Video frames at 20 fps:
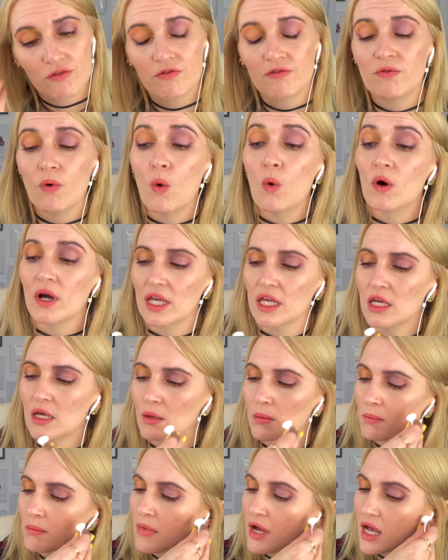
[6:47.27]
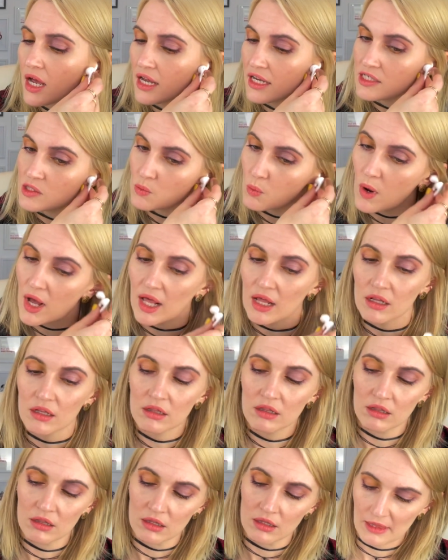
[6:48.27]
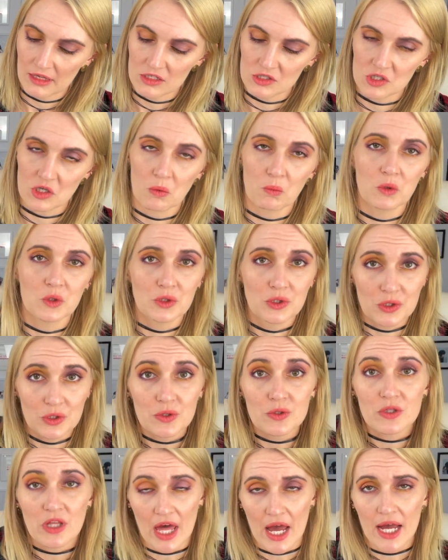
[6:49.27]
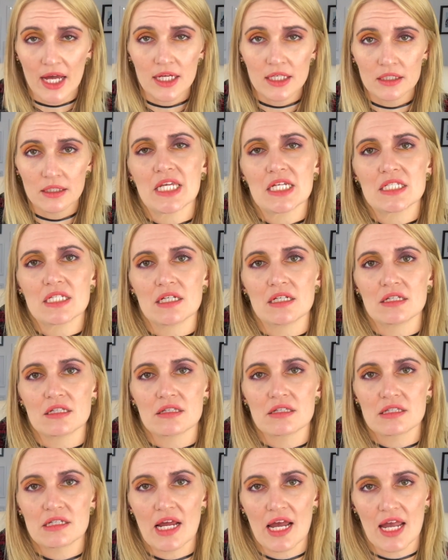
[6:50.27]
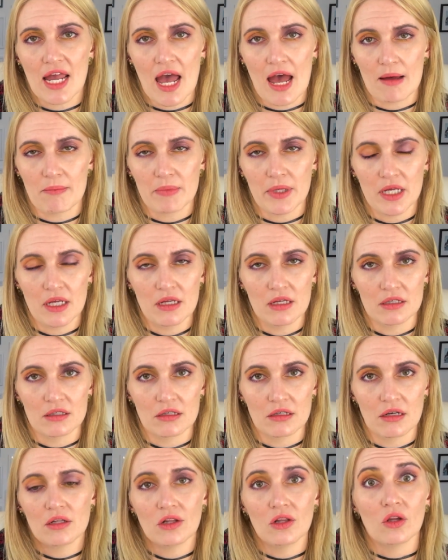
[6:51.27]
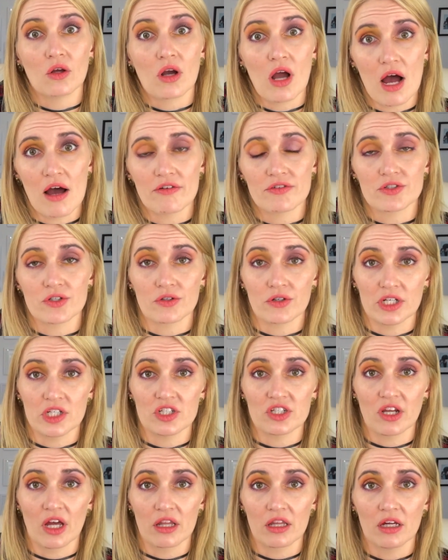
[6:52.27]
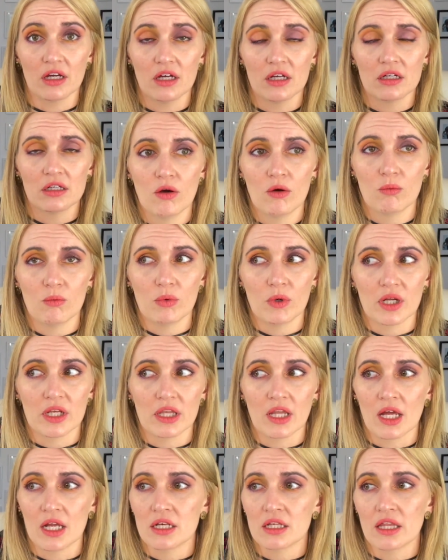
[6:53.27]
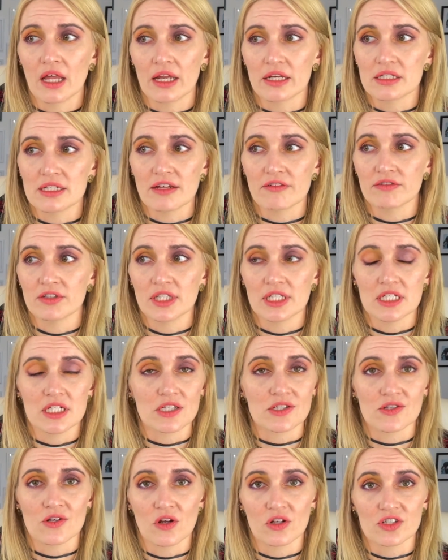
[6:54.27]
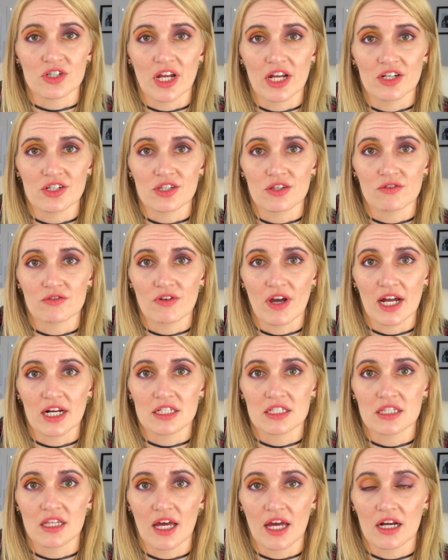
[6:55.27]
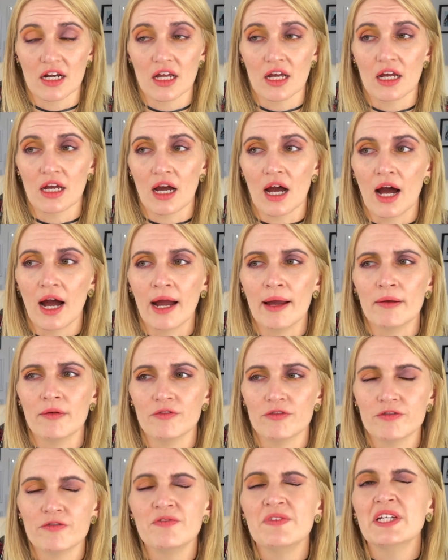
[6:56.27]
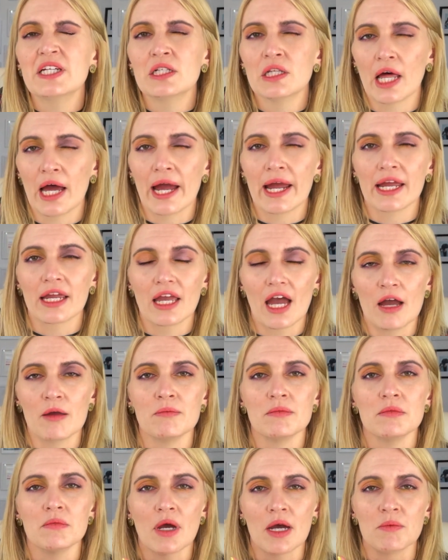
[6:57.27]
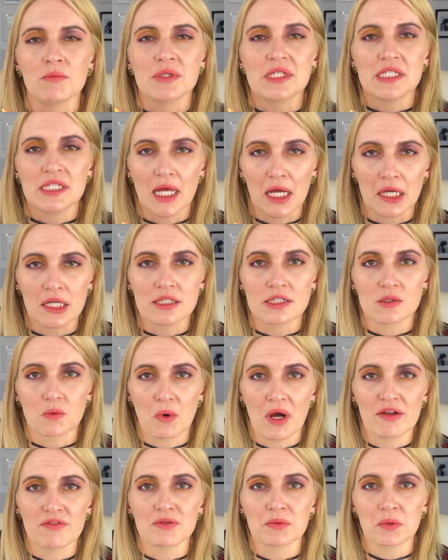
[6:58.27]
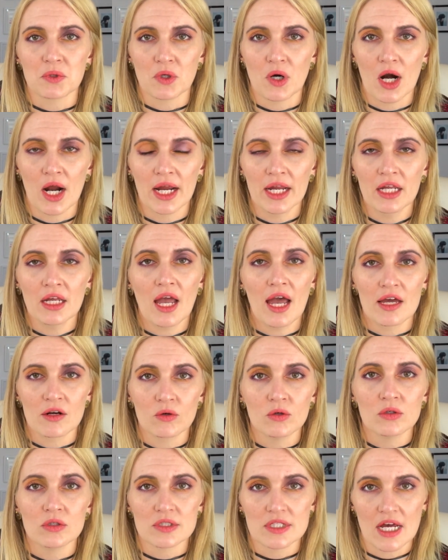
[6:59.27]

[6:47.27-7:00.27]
for him as well. So we'll do that to stay happy and look after each other. But that definitely does not change the fact that I feel like I'm seconds away from crying at all